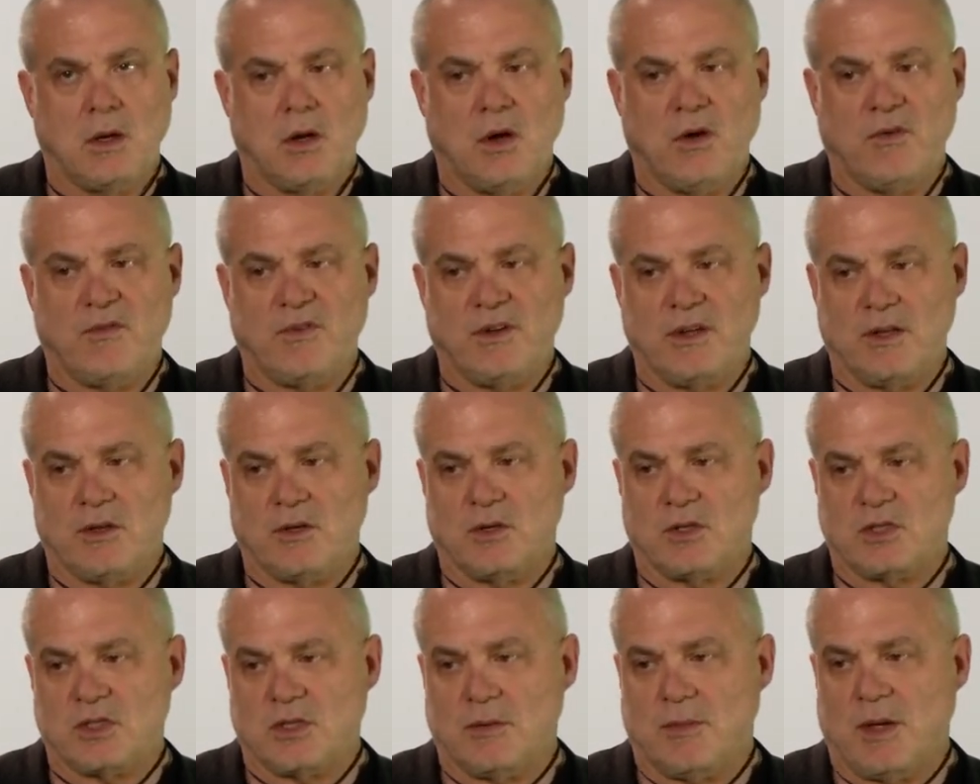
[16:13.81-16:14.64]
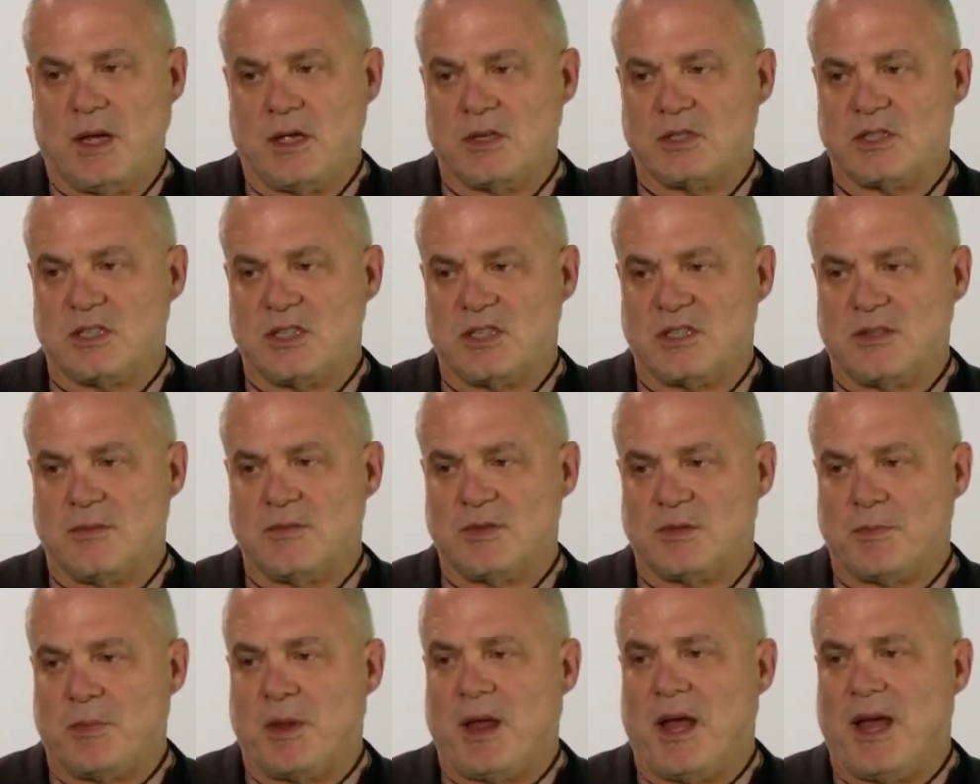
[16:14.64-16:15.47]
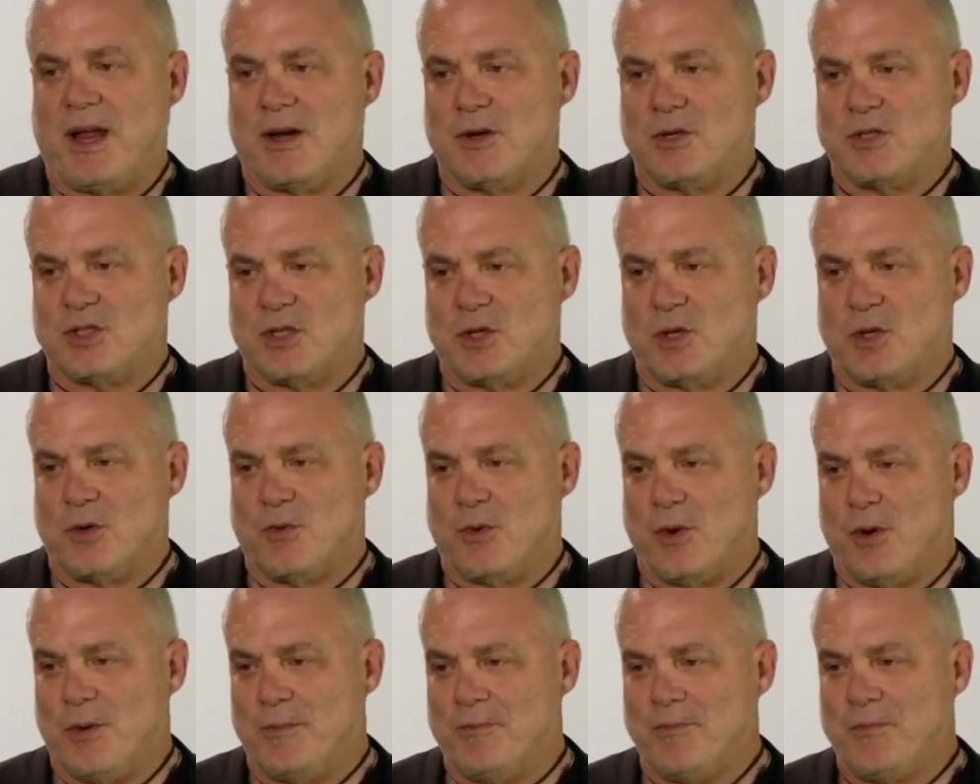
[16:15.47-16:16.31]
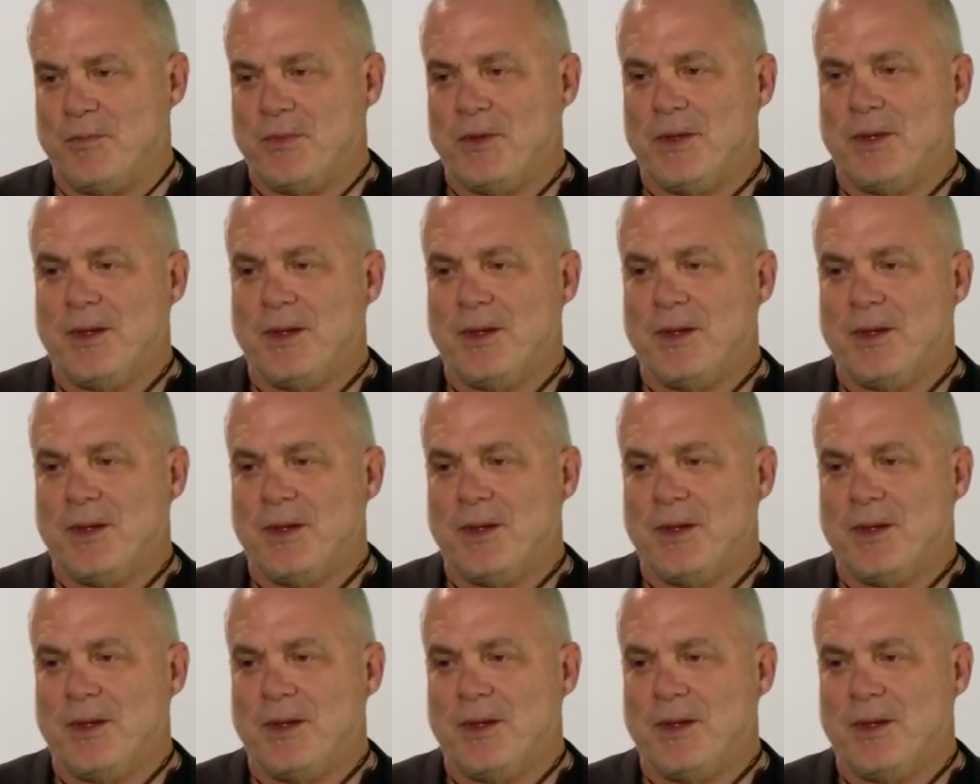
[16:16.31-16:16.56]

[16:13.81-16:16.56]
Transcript: Hopefully there's some health systems planners in the room